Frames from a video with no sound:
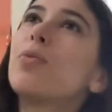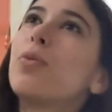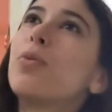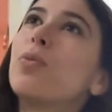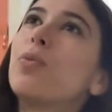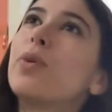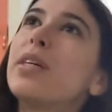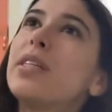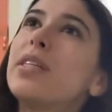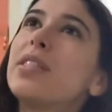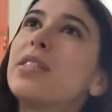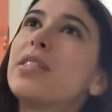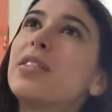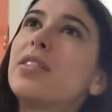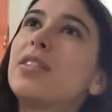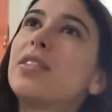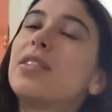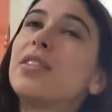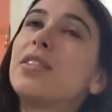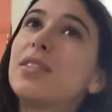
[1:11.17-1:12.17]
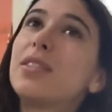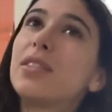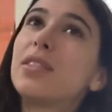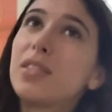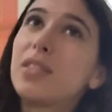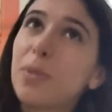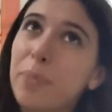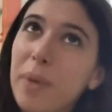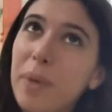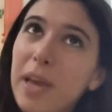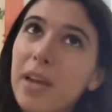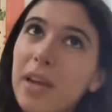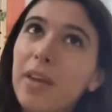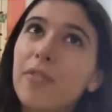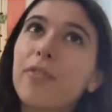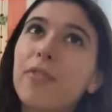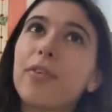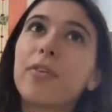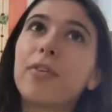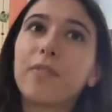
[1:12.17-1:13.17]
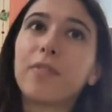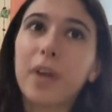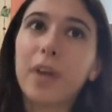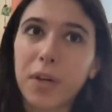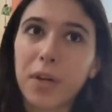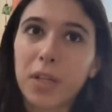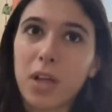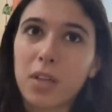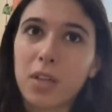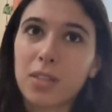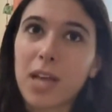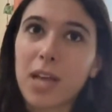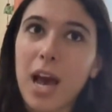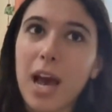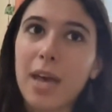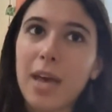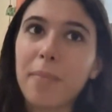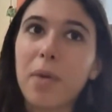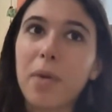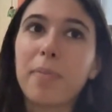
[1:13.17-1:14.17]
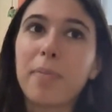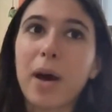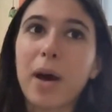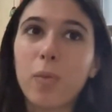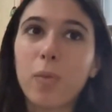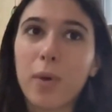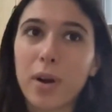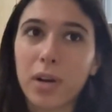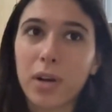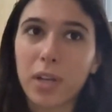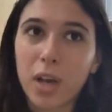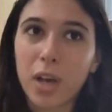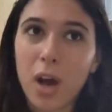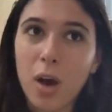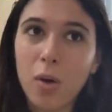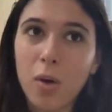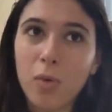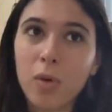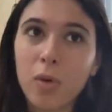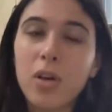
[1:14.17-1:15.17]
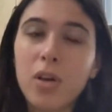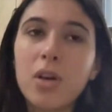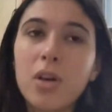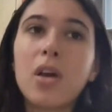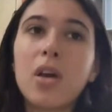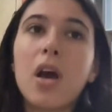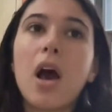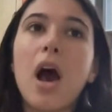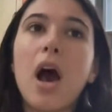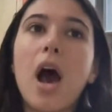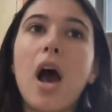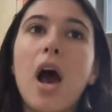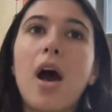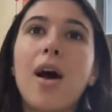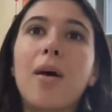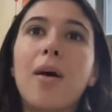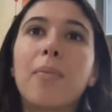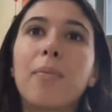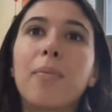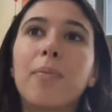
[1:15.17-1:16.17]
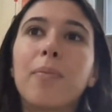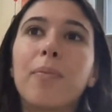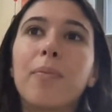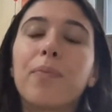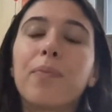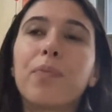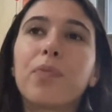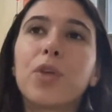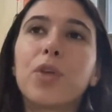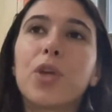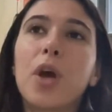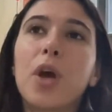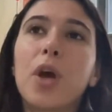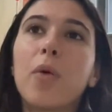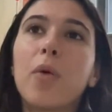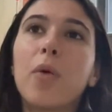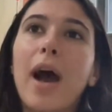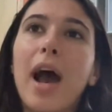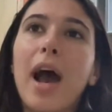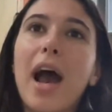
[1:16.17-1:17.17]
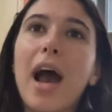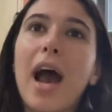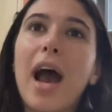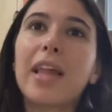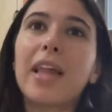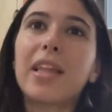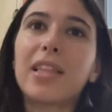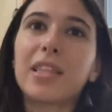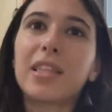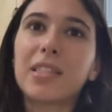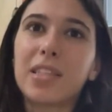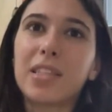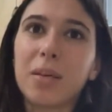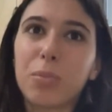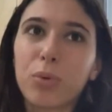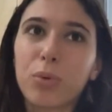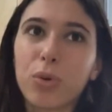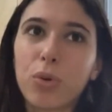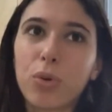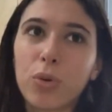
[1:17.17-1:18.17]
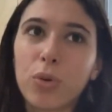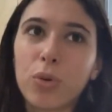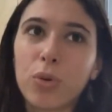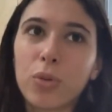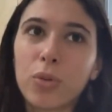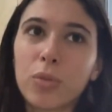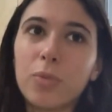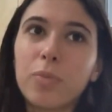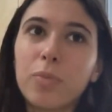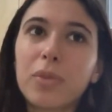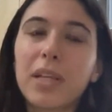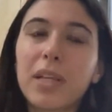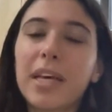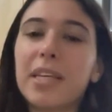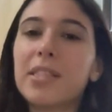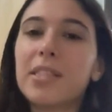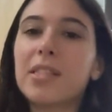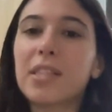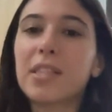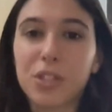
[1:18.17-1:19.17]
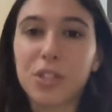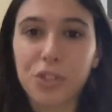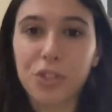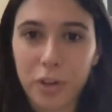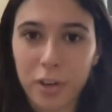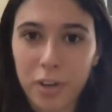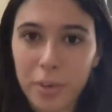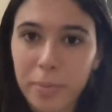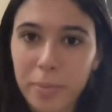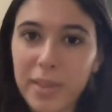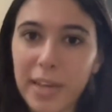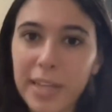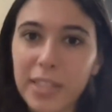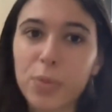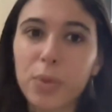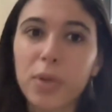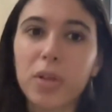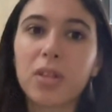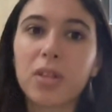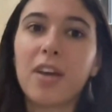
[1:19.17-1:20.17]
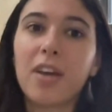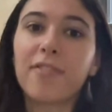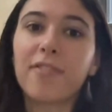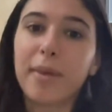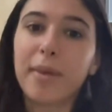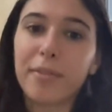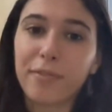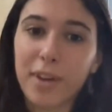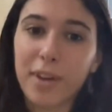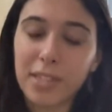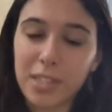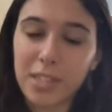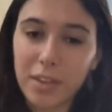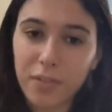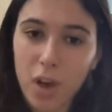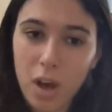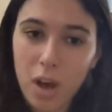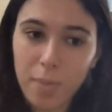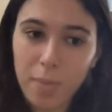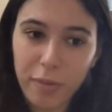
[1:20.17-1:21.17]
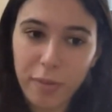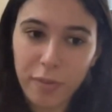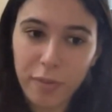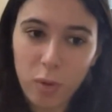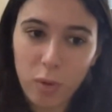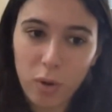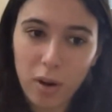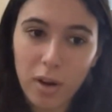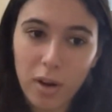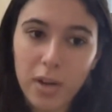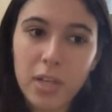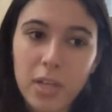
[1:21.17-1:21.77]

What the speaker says: was debating for a very long time about where to go. Um, you know, I think the typical place is Europe. That's where a lot of my friends have gone before.